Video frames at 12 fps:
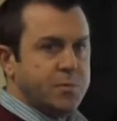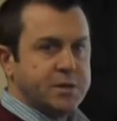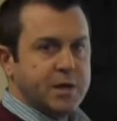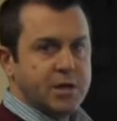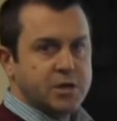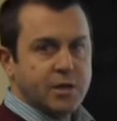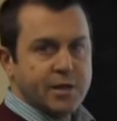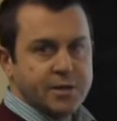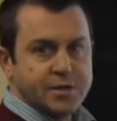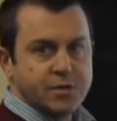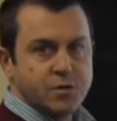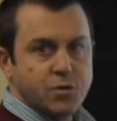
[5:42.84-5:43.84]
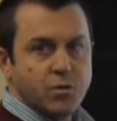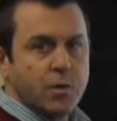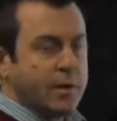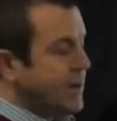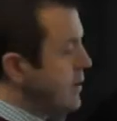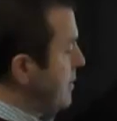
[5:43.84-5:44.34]
potentially is to
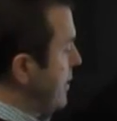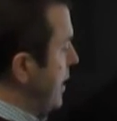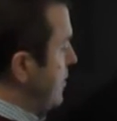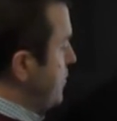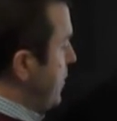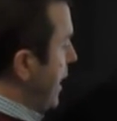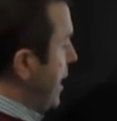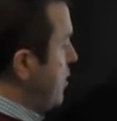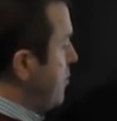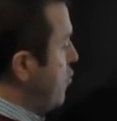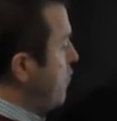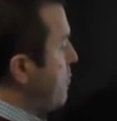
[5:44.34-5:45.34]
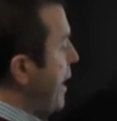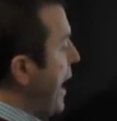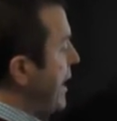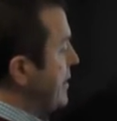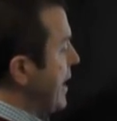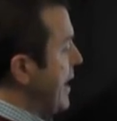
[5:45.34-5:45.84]
expand or move
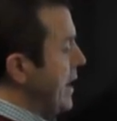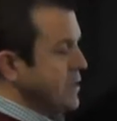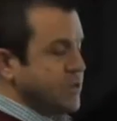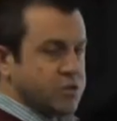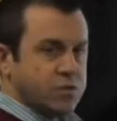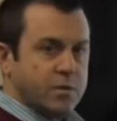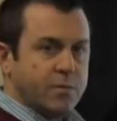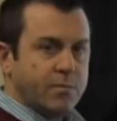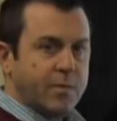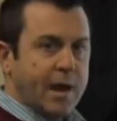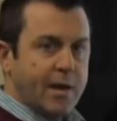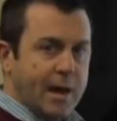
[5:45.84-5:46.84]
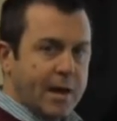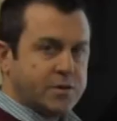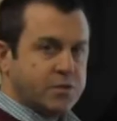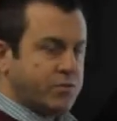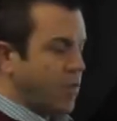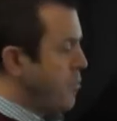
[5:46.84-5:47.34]
back that access
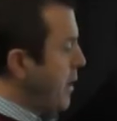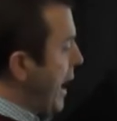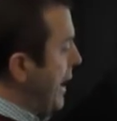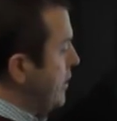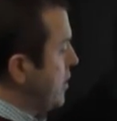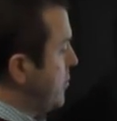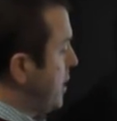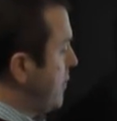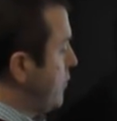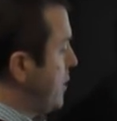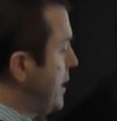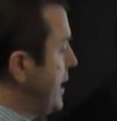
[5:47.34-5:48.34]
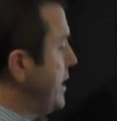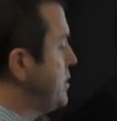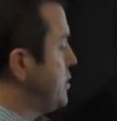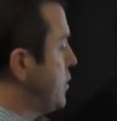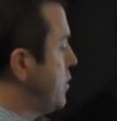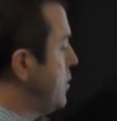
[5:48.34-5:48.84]
road back a little bit if we
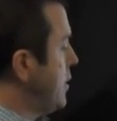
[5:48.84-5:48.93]
needed to.